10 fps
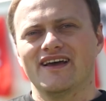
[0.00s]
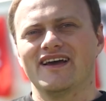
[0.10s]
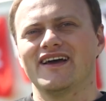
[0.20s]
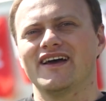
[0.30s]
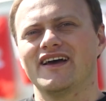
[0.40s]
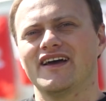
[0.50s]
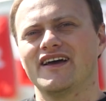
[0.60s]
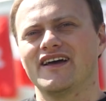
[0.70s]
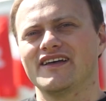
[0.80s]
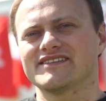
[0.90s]

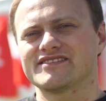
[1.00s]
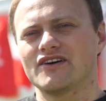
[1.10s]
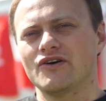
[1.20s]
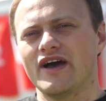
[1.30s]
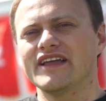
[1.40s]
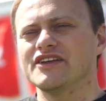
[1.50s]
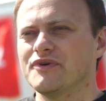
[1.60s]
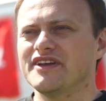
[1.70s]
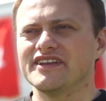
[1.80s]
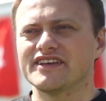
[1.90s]
Uh, so any
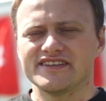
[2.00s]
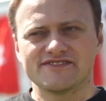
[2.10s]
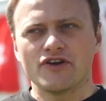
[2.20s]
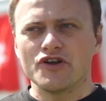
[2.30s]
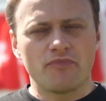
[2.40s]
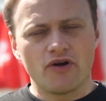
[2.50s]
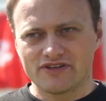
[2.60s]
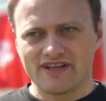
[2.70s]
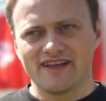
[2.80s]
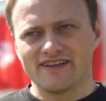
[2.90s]
winning is very
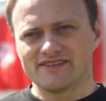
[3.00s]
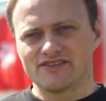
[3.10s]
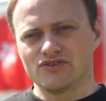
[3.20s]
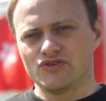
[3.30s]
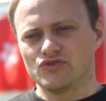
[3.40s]
important uh,